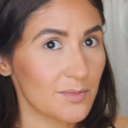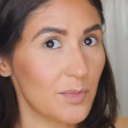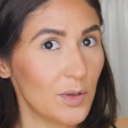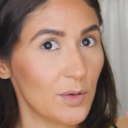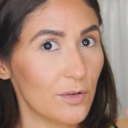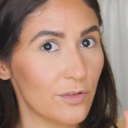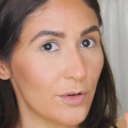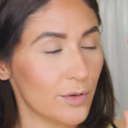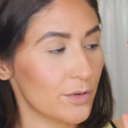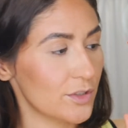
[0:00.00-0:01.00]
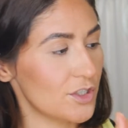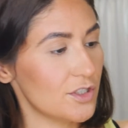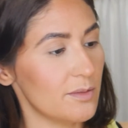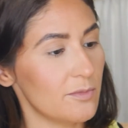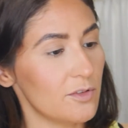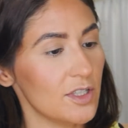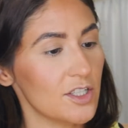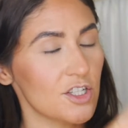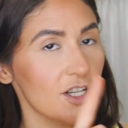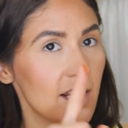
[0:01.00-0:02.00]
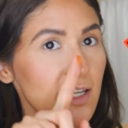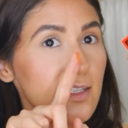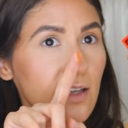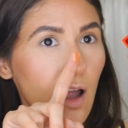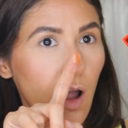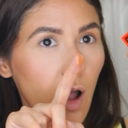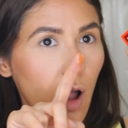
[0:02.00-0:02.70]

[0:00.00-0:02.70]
These beautiful shimmery shades.